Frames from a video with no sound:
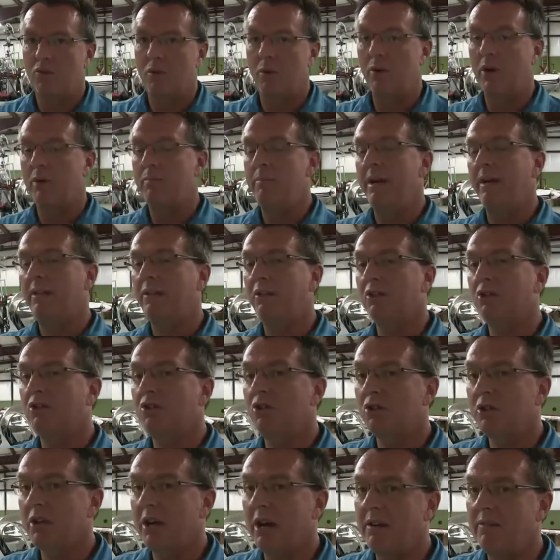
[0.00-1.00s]
So I want to make this
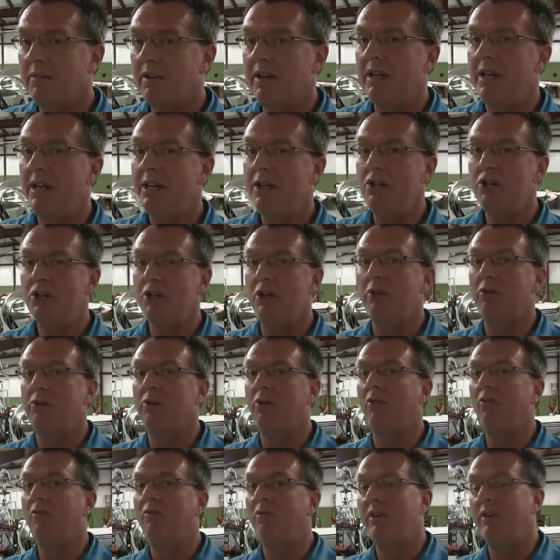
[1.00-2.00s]
just kind of an in
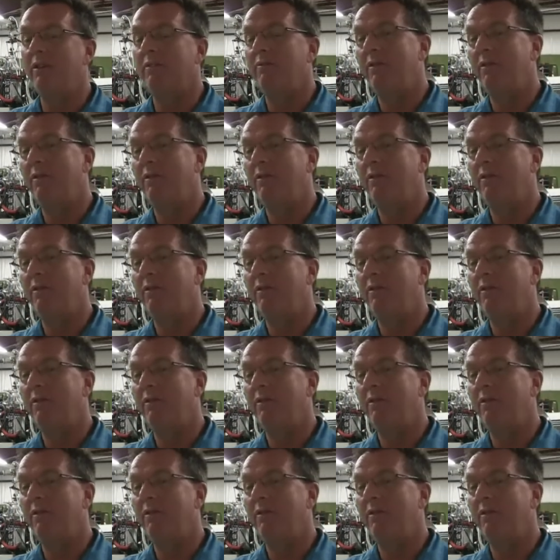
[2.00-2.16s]
general vi